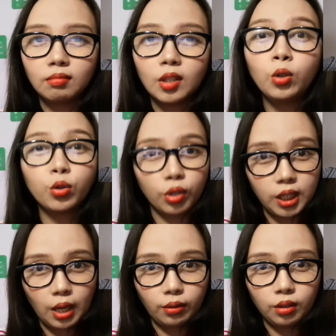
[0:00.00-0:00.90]

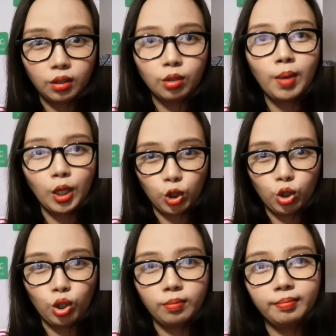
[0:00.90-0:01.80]
ultrasound to make sure
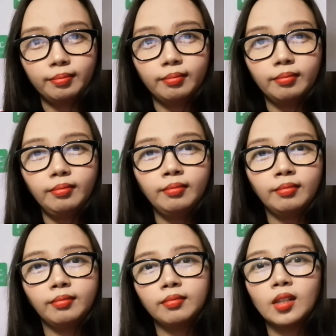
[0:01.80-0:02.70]

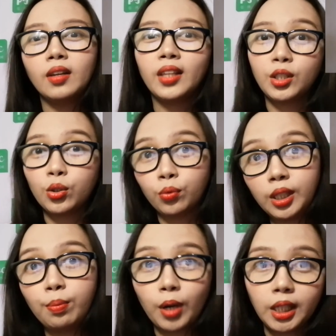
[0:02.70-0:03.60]
that you're
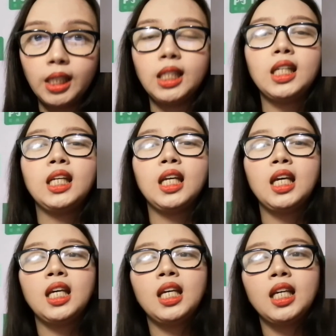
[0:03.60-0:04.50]
really pregnant.
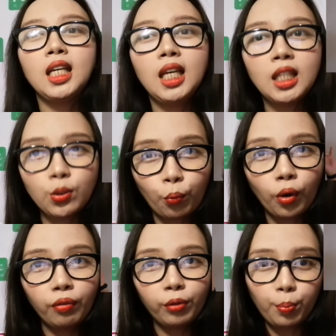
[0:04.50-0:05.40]
It's
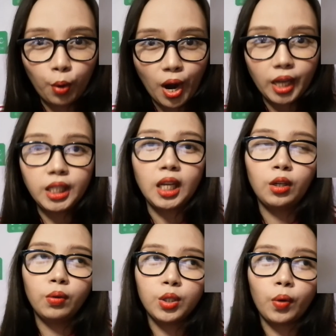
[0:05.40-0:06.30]
worth the price. I know
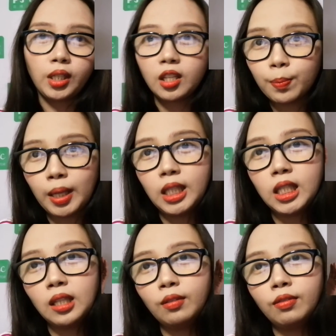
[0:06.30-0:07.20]
it's quite
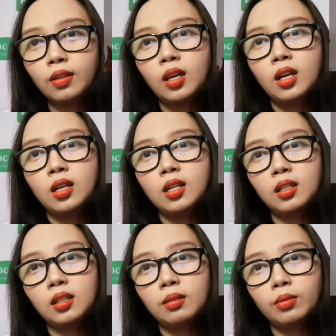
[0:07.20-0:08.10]
expensive,
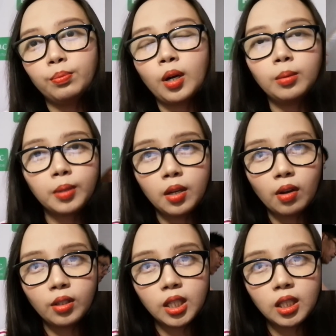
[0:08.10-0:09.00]
probably
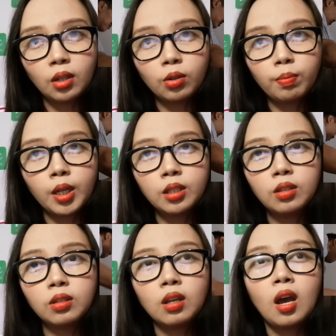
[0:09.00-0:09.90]
around 600
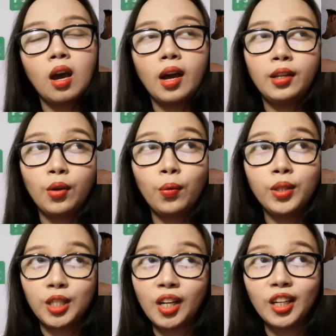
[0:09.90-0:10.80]
pesos. I know
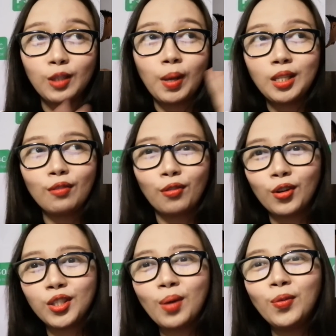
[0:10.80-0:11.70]
it's not expensive for
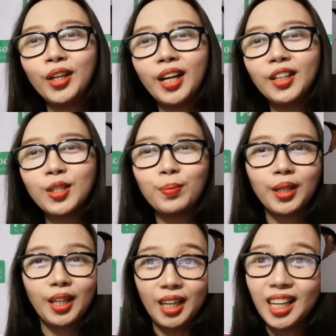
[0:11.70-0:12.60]
someone else, but
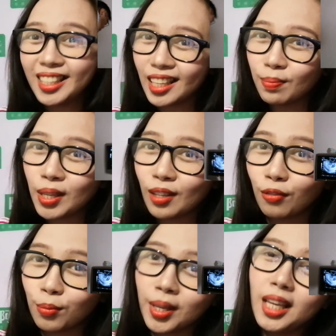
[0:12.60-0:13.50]
it is expensive
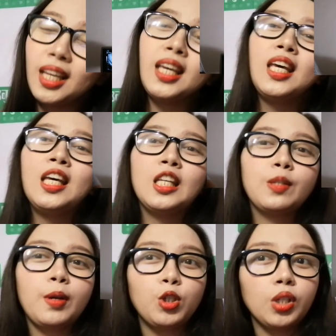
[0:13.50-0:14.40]
for me,
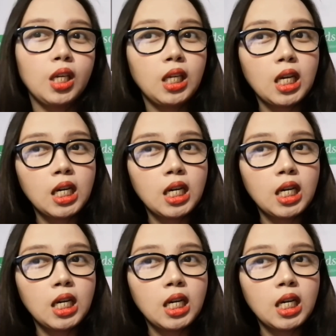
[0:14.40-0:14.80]
especially